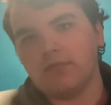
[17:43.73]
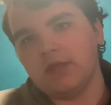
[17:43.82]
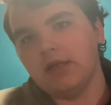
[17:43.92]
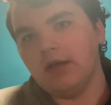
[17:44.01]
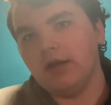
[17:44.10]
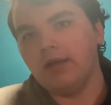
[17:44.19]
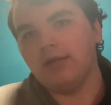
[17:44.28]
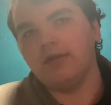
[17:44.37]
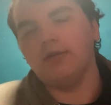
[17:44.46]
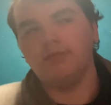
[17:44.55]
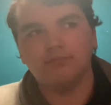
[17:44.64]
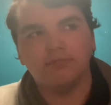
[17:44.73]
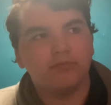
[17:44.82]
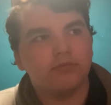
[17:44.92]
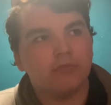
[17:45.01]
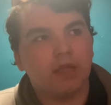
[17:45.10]

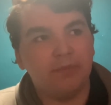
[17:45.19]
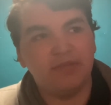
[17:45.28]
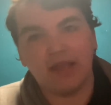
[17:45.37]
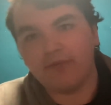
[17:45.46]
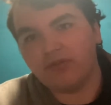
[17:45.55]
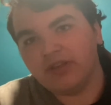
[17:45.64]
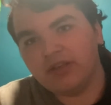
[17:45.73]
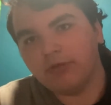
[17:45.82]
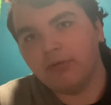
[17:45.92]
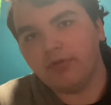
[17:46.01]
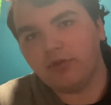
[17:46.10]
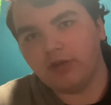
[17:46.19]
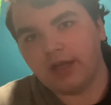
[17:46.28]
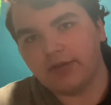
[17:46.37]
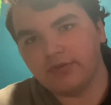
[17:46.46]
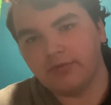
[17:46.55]
I'm definitely gonna review
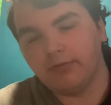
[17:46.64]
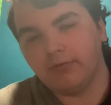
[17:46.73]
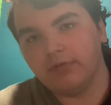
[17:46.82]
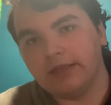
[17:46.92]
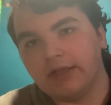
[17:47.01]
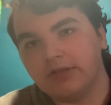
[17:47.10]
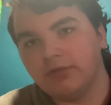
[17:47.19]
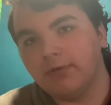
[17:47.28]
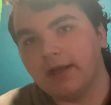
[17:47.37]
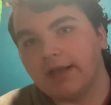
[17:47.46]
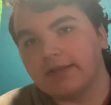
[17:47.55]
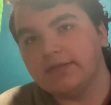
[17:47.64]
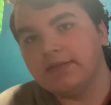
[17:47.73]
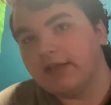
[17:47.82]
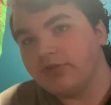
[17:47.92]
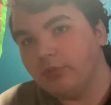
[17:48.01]
House of Wax
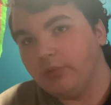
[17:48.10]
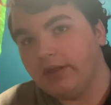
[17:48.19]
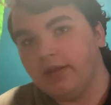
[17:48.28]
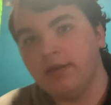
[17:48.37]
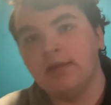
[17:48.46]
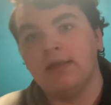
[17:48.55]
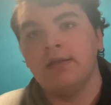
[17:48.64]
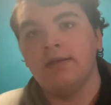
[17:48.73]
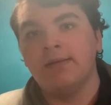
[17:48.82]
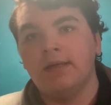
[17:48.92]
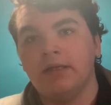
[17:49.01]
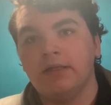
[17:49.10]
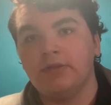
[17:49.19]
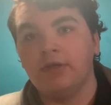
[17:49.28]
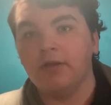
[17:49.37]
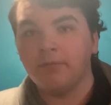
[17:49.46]
next week.
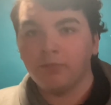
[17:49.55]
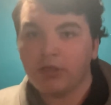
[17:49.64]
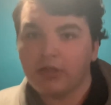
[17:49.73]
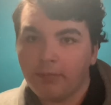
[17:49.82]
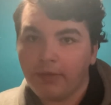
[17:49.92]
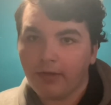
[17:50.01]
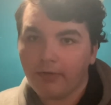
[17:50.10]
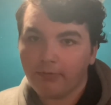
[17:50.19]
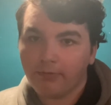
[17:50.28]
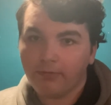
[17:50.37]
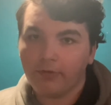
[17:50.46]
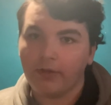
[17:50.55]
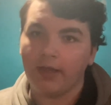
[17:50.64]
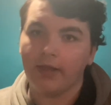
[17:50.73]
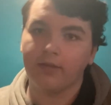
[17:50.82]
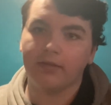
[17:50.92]
So yeah, come back for
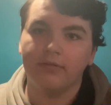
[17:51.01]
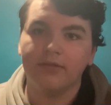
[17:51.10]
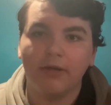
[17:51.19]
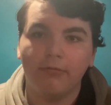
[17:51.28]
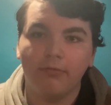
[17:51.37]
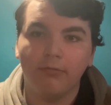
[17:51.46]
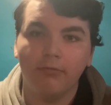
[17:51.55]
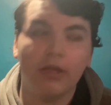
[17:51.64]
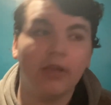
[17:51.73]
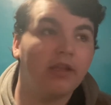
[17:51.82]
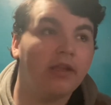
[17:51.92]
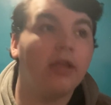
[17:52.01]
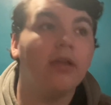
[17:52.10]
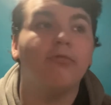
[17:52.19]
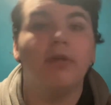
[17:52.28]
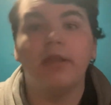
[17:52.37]
that. I really,
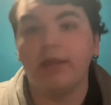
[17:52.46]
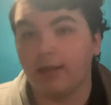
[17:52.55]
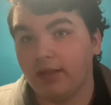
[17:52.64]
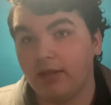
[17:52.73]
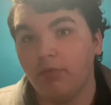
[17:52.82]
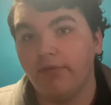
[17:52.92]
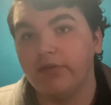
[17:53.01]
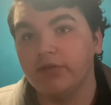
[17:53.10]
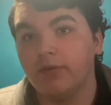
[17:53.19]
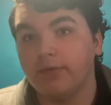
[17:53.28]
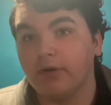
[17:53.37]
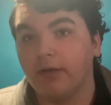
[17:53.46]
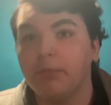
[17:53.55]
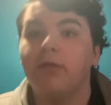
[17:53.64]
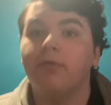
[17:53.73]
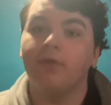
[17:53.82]
really like the movie so far. I'm
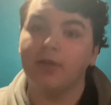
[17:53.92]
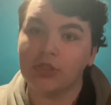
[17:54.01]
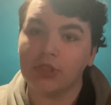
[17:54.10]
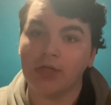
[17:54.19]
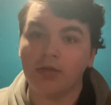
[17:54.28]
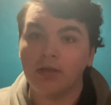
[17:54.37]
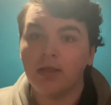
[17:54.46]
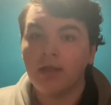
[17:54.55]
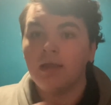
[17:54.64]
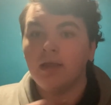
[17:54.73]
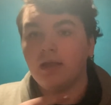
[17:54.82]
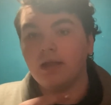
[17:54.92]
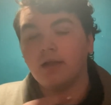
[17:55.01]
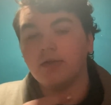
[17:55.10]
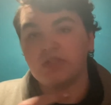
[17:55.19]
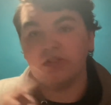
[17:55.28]
gonna finish it, and
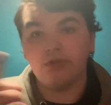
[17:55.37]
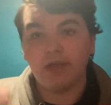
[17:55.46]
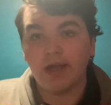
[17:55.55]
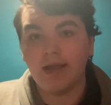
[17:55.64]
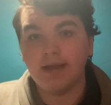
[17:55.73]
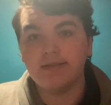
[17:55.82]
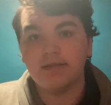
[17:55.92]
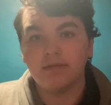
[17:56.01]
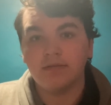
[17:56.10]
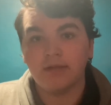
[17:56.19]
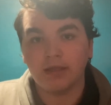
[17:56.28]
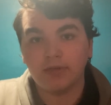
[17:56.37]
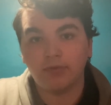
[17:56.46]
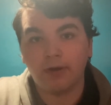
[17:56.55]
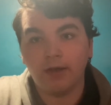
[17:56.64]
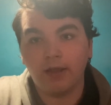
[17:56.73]
I'll see you guys next
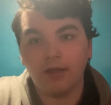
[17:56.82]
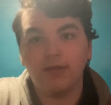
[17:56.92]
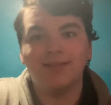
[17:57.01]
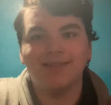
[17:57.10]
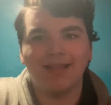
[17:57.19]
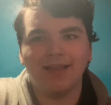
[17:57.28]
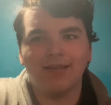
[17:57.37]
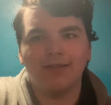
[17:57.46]
Friday. See ya.